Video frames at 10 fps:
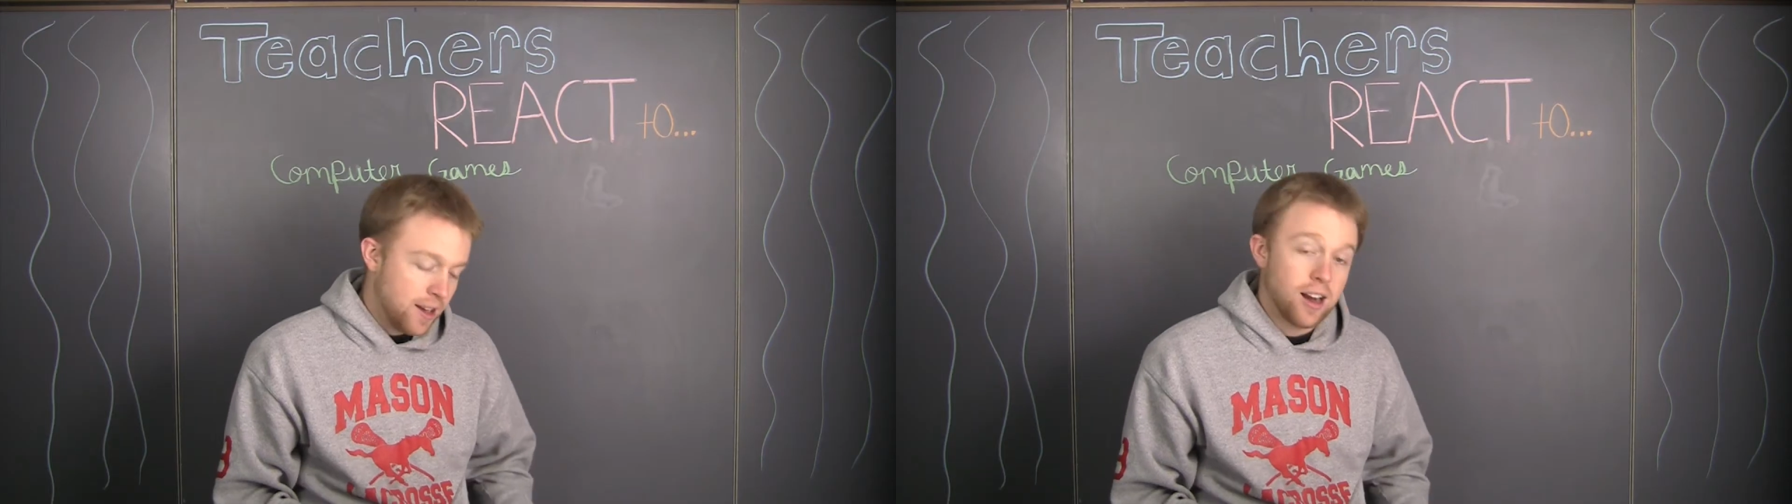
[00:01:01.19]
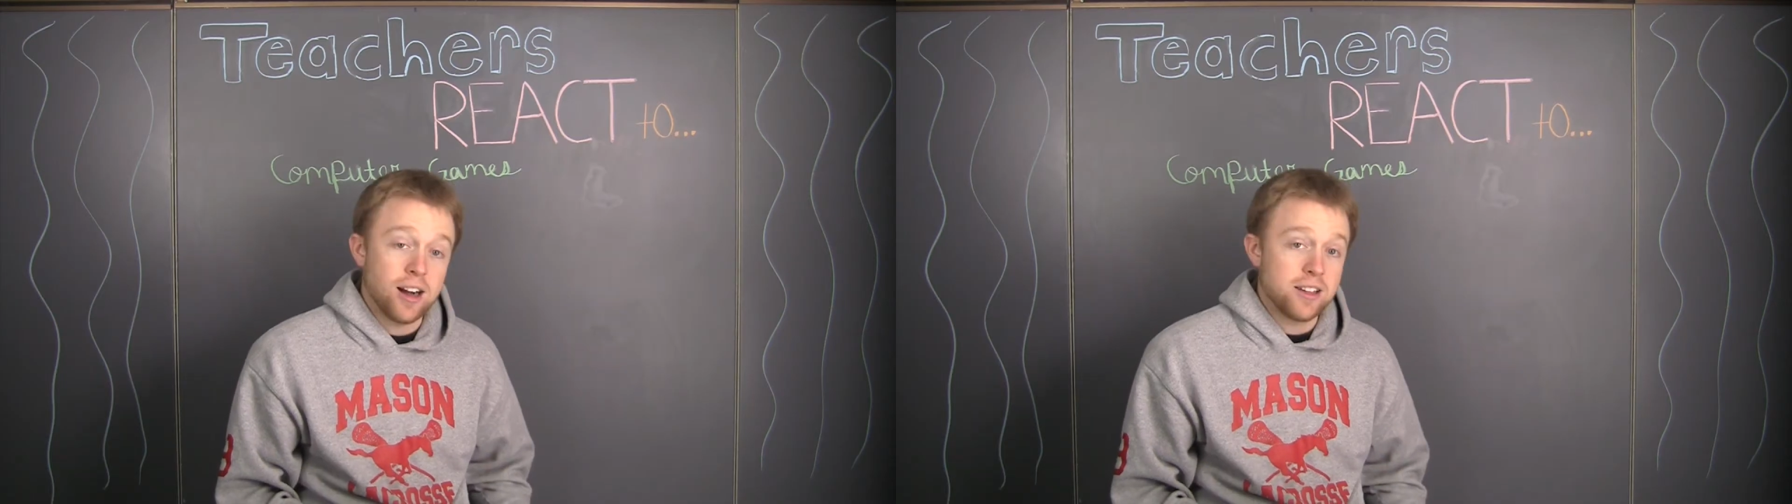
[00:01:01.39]

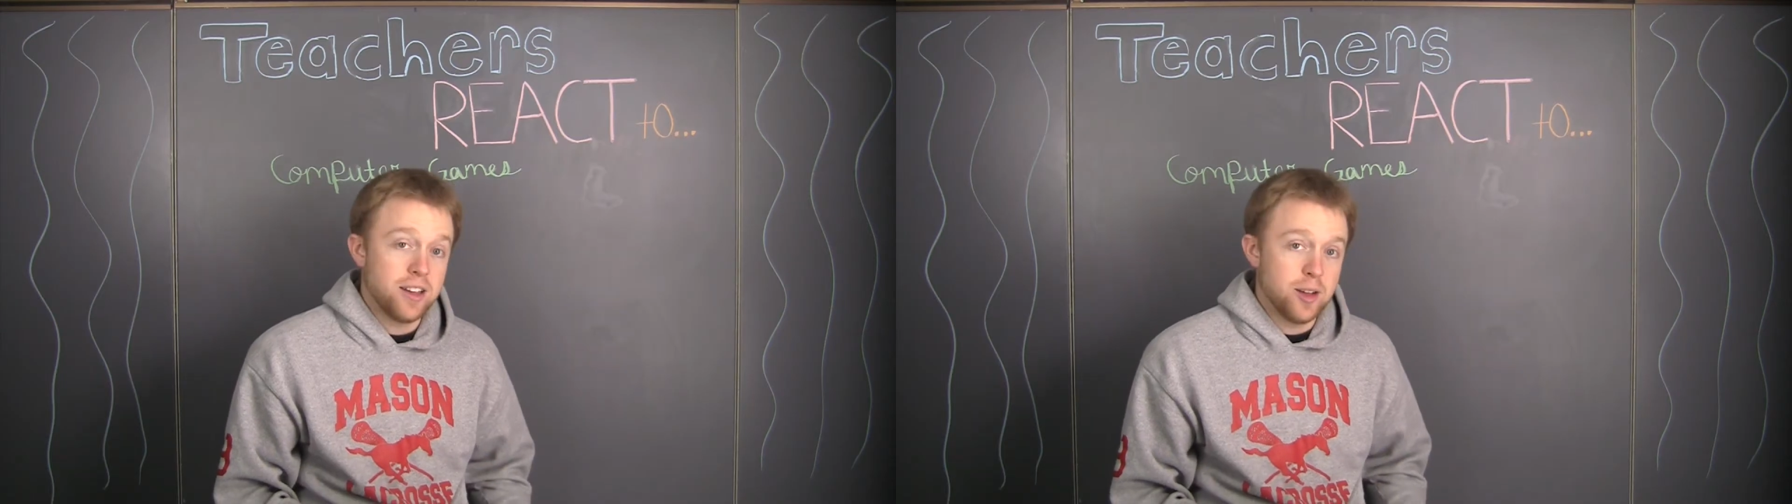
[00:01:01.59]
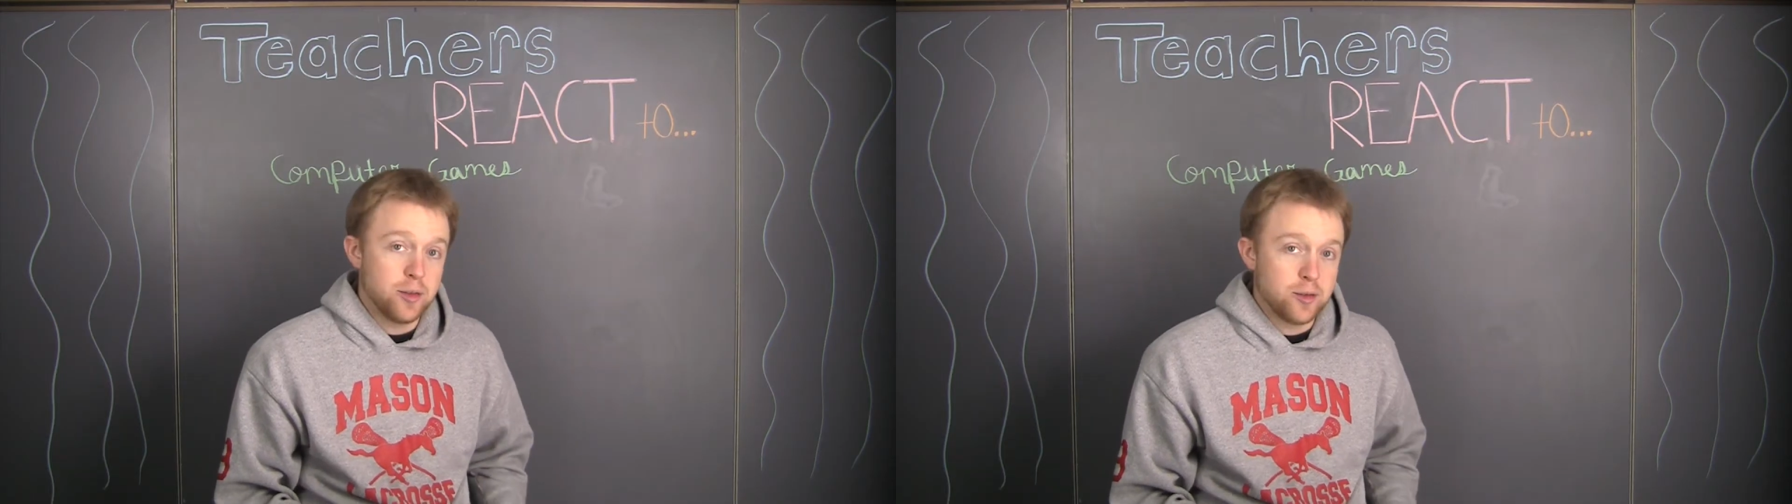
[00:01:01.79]

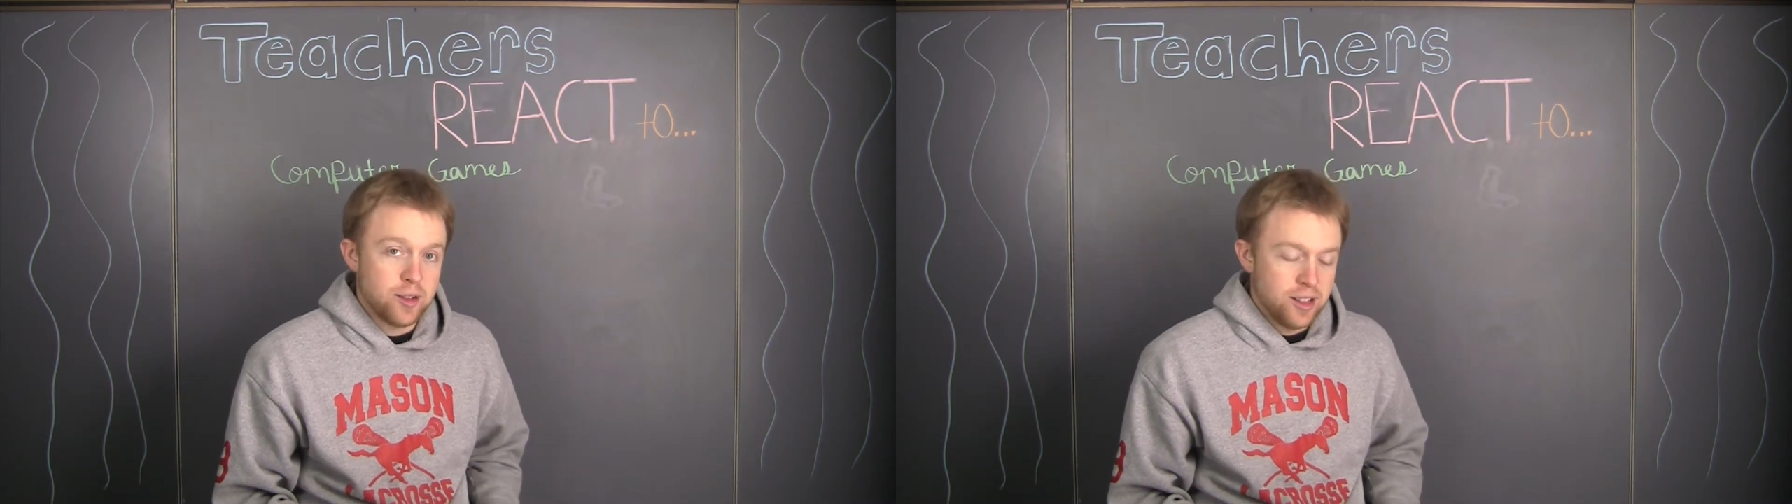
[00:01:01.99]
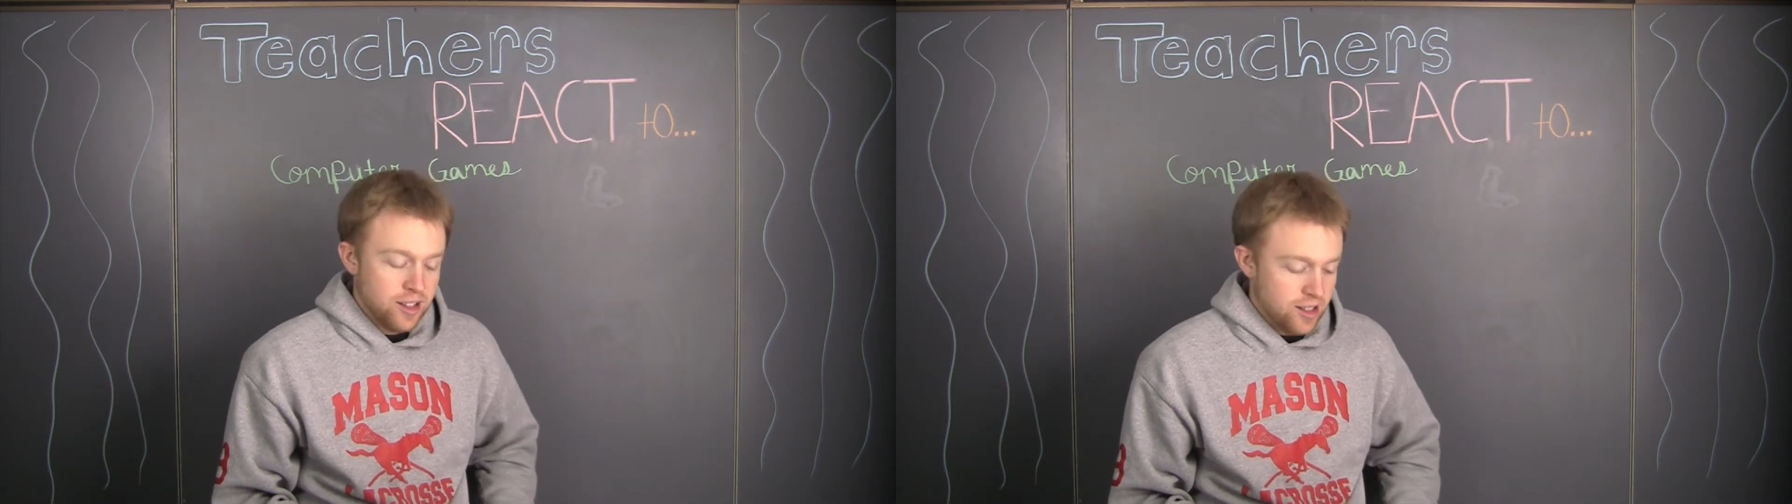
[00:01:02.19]
cognitive
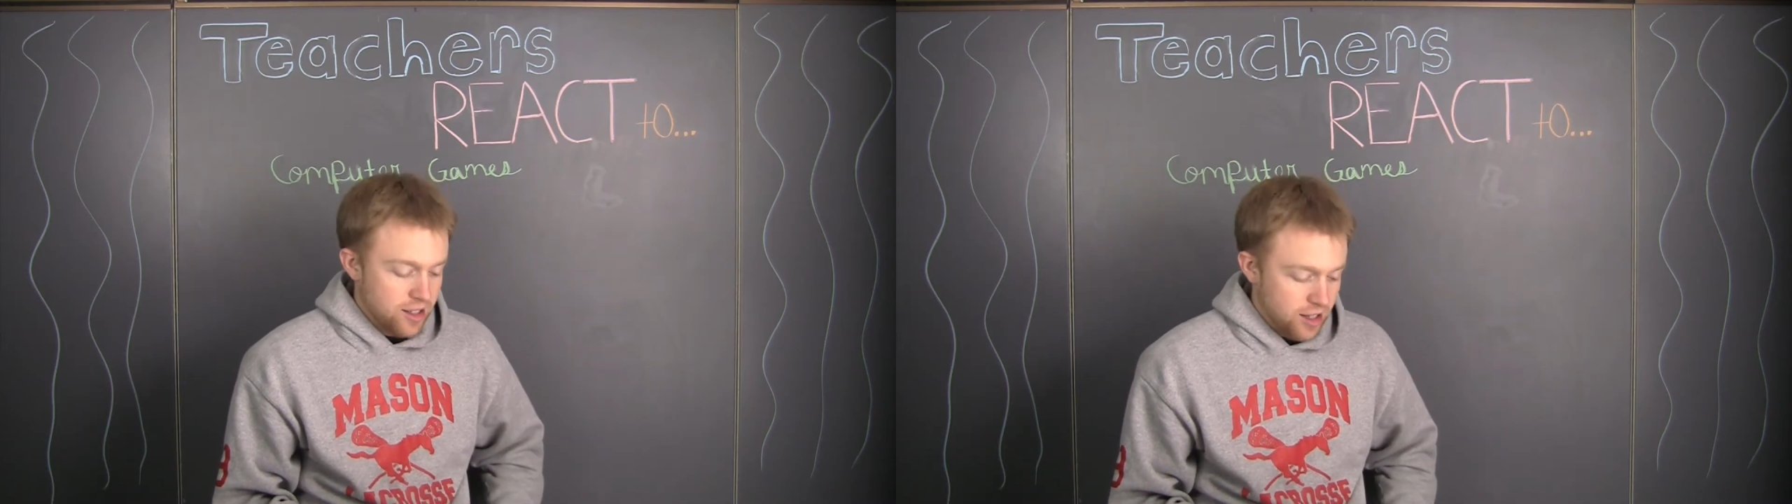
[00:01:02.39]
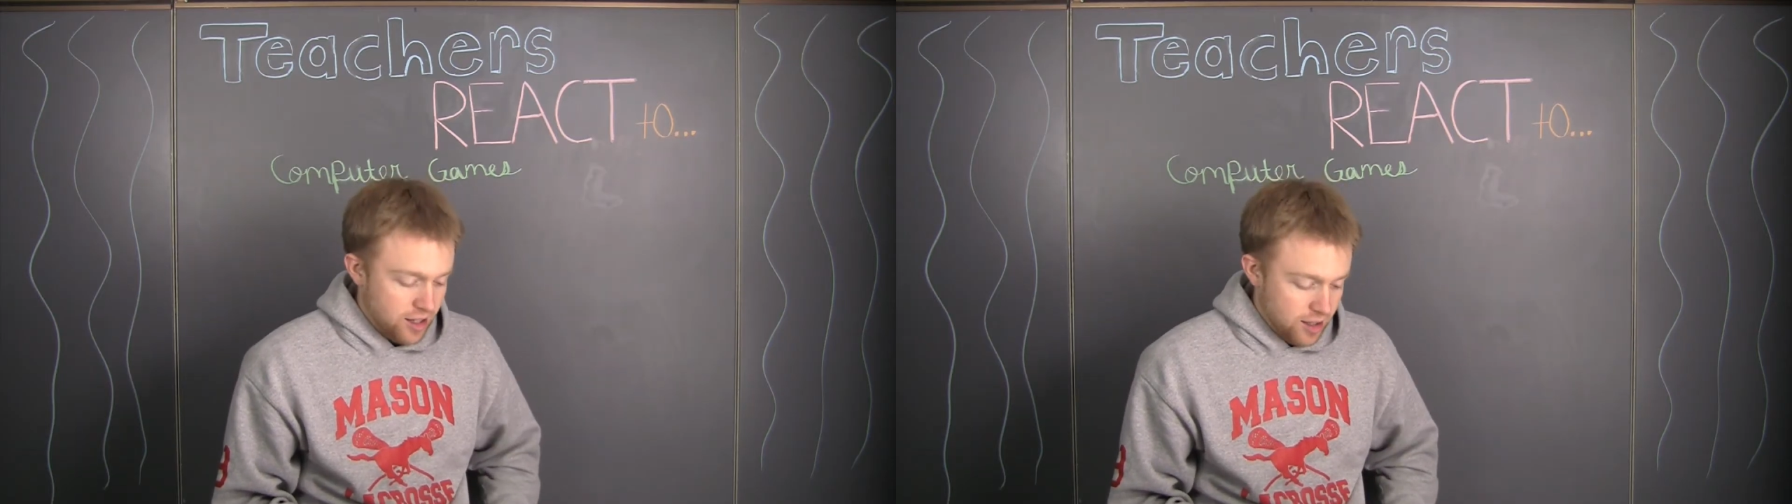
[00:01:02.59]
uh, mm
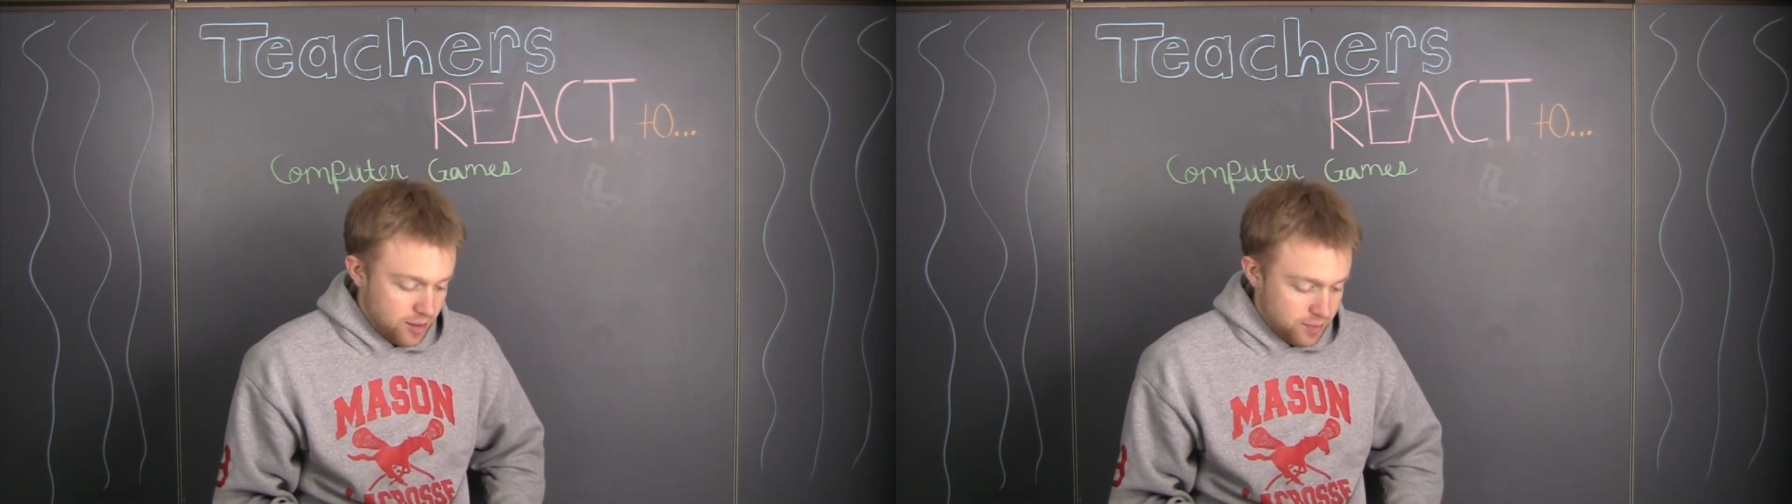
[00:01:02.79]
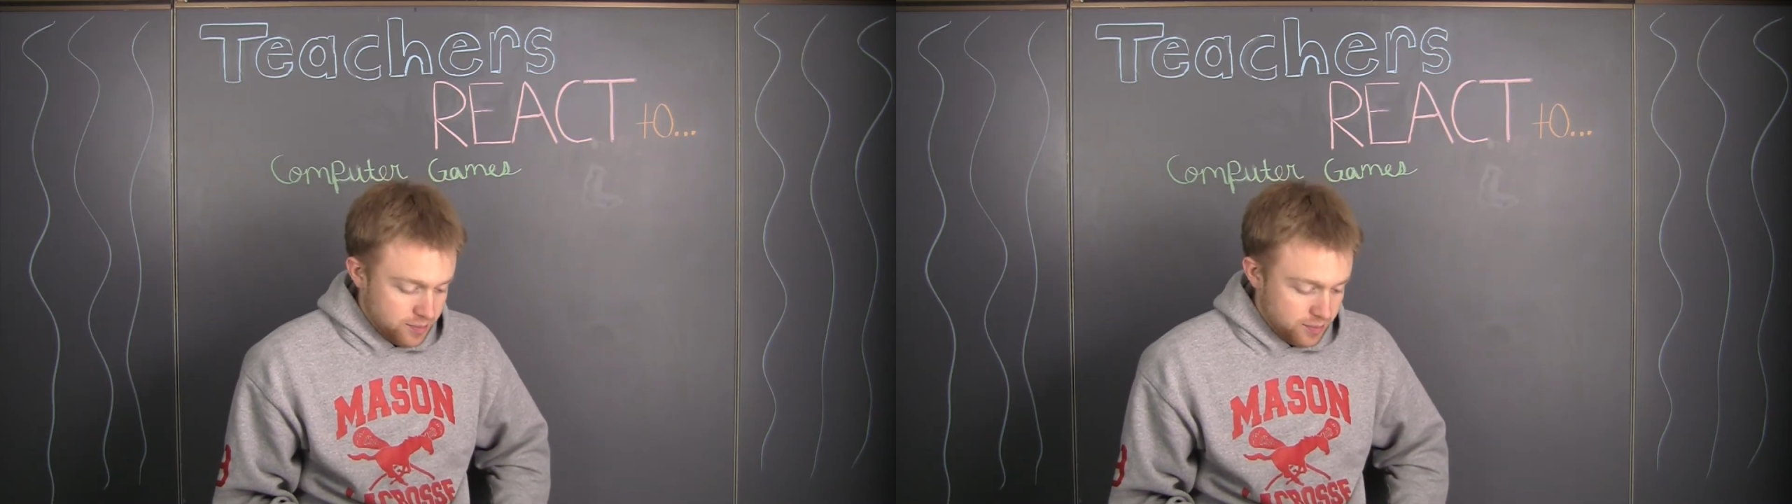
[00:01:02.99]
-hmm